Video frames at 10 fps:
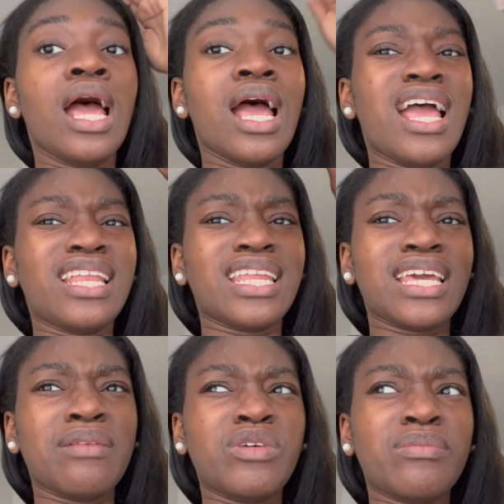And
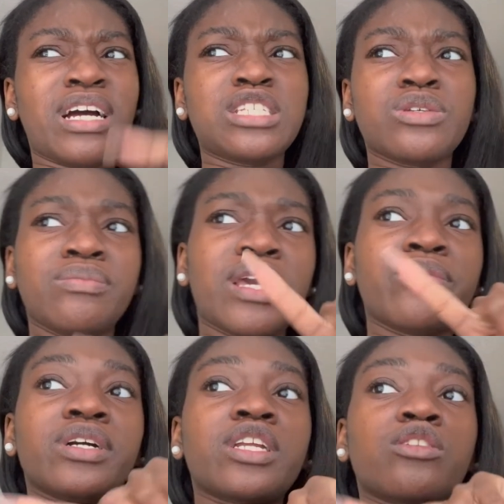then me and my sweet mate,
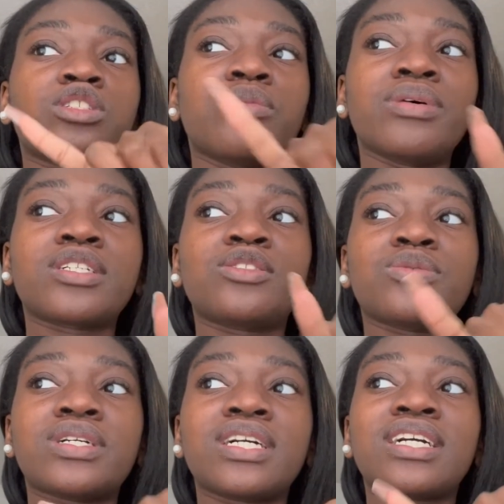we're gonna go to the
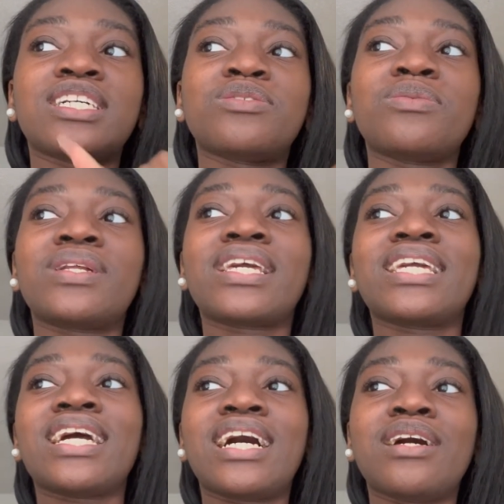bookstore because we wanna
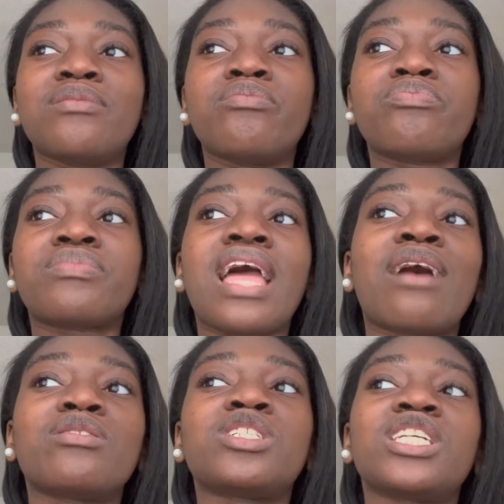get
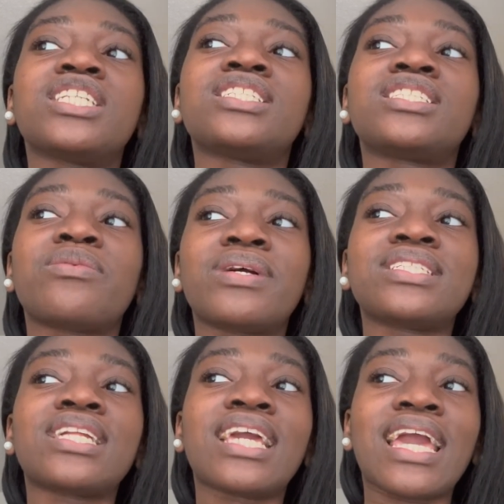Howard shirts to wear
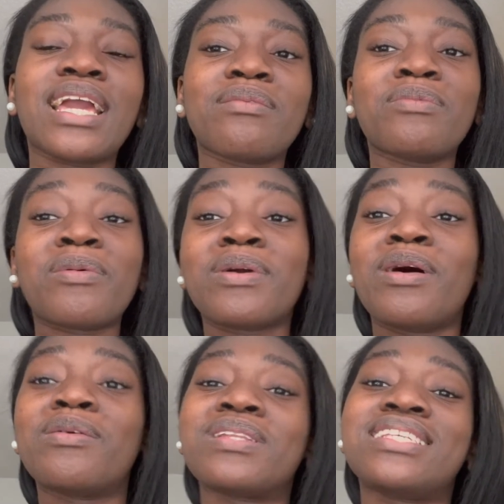to the game. But we're
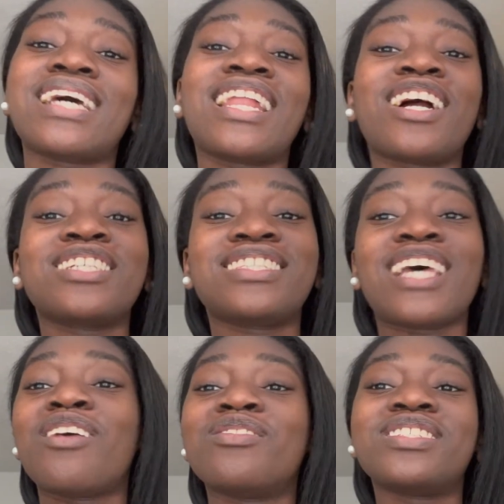gonna design it
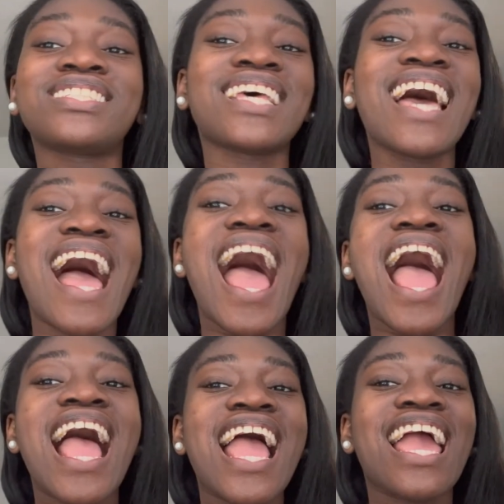ourselves.
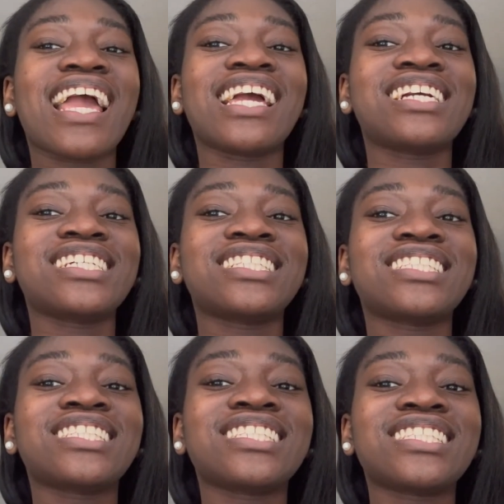
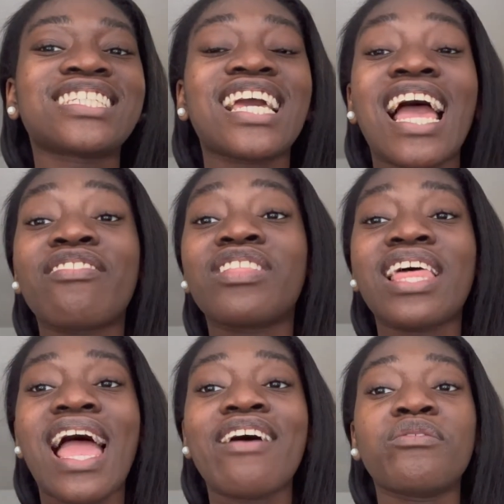And yeah, after
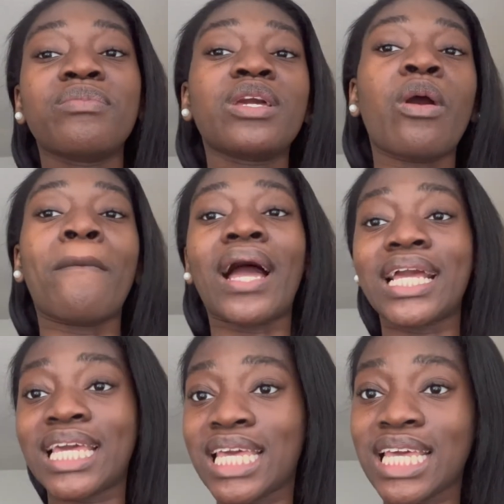that, I have a meeting with my
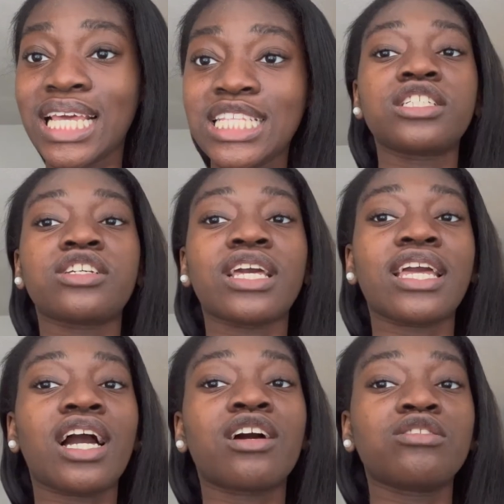kid. So yeah,
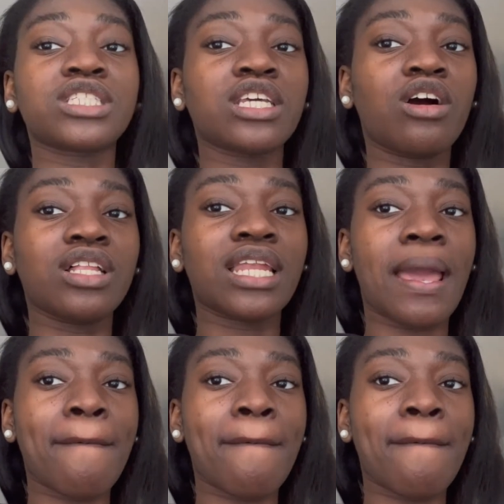y'all gonna see all of that.